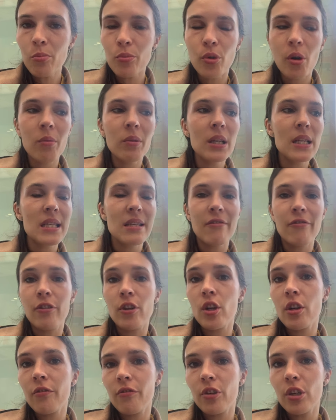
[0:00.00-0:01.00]
Probably it's a
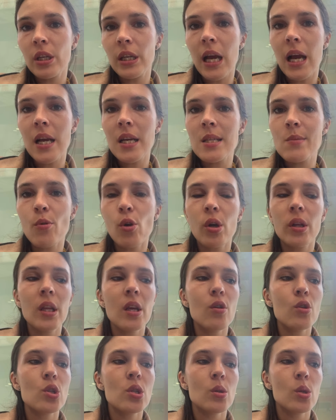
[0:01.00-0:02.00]
very nice
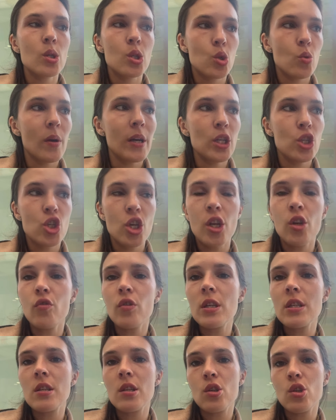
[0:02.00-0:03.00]
bocadillo. It's quite
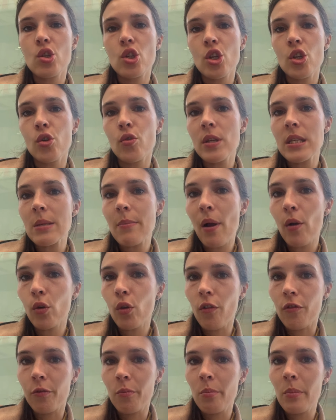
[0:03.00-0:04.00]
generous. There's a generous amount
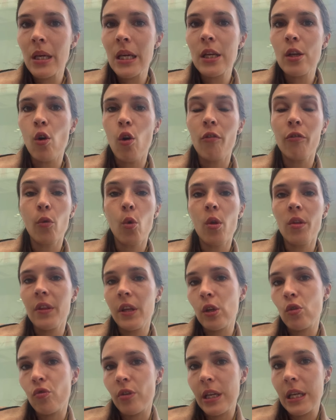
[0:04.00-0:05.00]
of meat, of all the
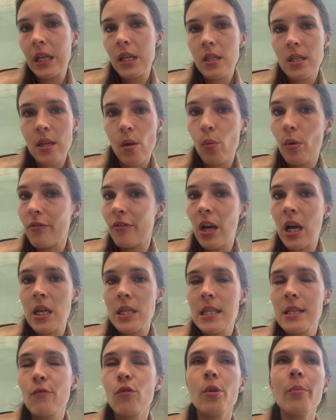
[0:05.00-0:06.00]
ingredients that we've
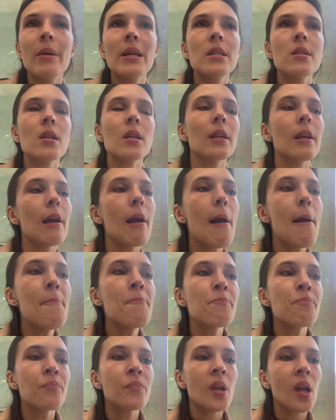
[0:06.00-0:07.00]
asked for basically,
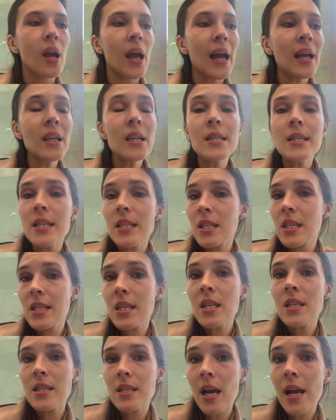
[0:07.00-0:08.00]
and it's a
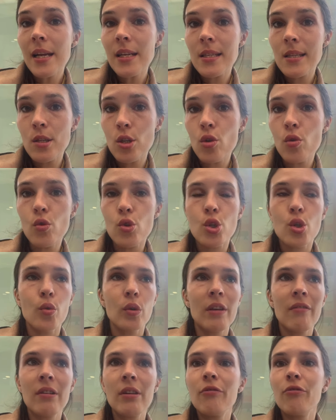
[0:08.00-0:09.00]
decent size too. So
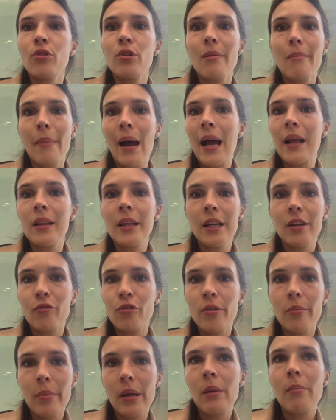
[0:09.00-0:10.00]
even for a man, like
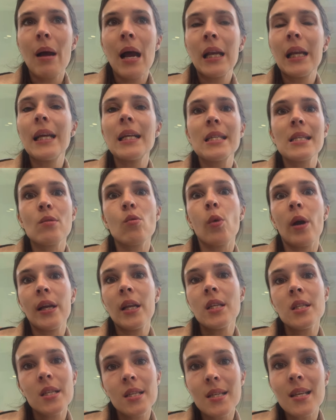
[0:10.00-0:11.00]
for a big man, it's quite
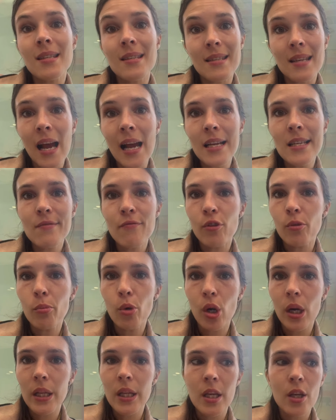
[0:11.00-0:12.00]
a decent size for a
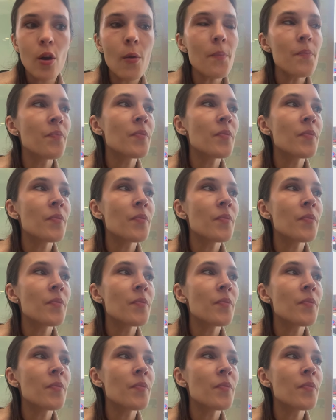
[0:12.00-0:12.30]
bocadillo.